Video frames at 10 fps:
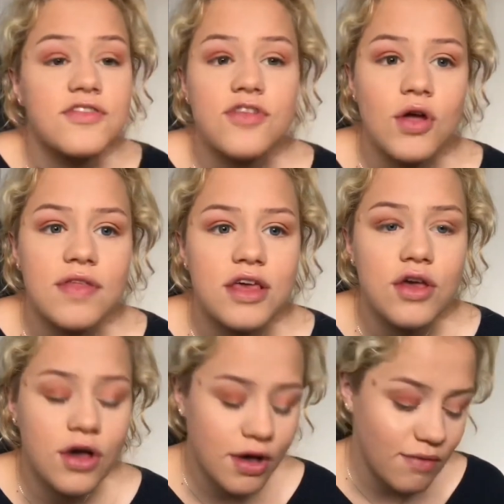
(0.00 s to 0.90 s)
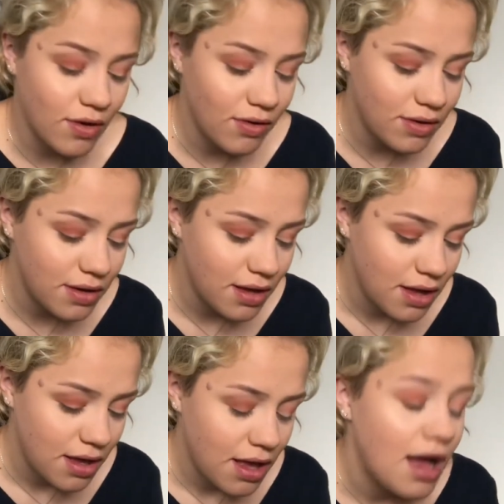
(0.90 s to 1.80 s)
just don't think you can go wrong.
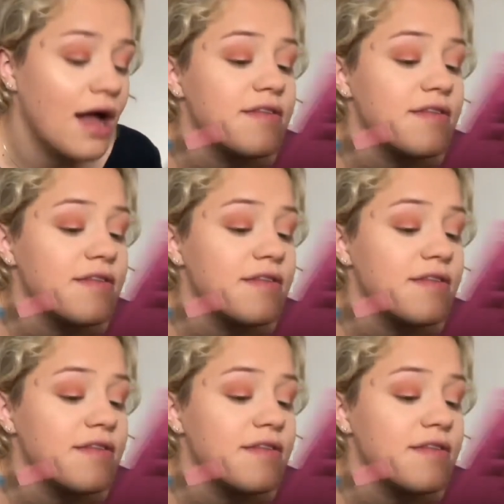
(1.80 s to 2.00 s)
I